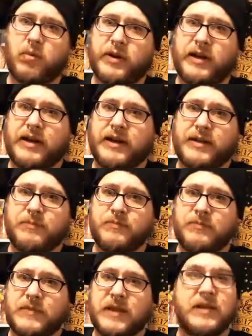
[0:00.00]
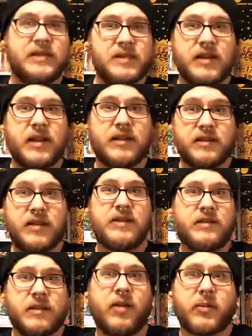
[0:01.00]
Poor guy at least he could
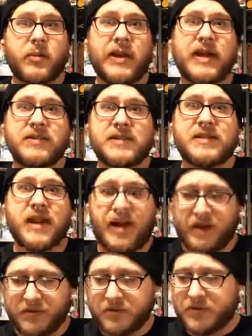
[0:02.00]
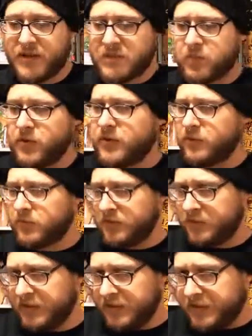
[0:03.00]
he you know he went out in style so that's pretty
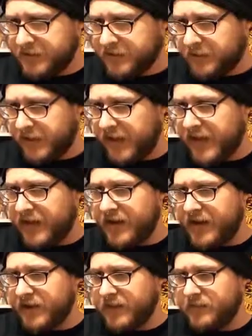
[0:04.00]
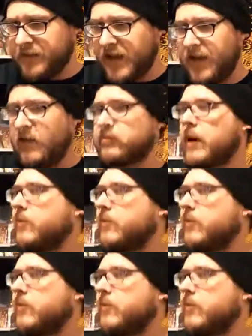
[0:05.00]
cool so again um, yeah